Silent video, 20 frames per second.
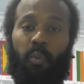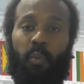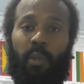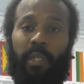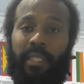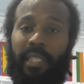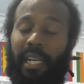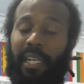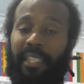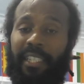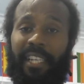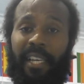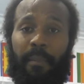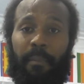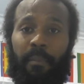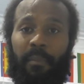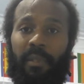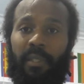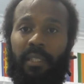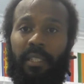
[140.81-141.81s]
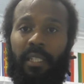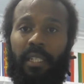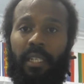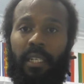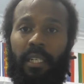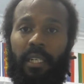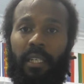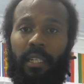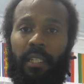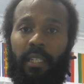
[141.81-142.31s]
We thank them.
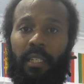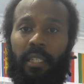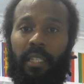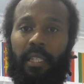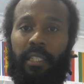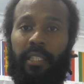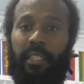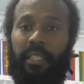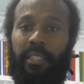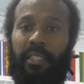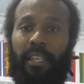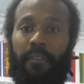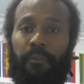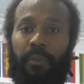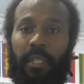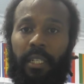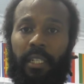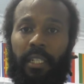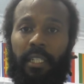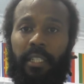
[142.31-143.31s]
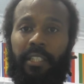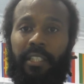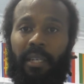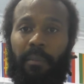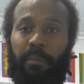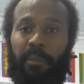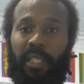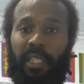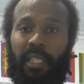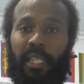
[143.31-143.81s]
Uh, it is definitely
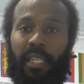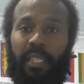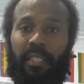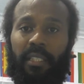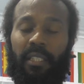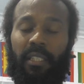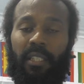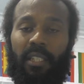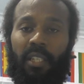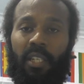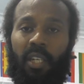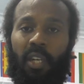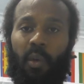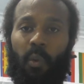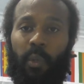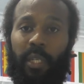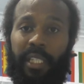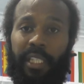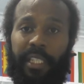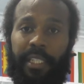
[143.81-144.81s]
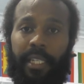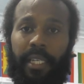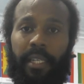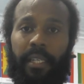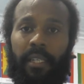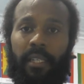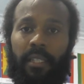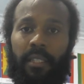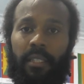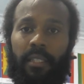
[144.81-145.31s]
something that we needed.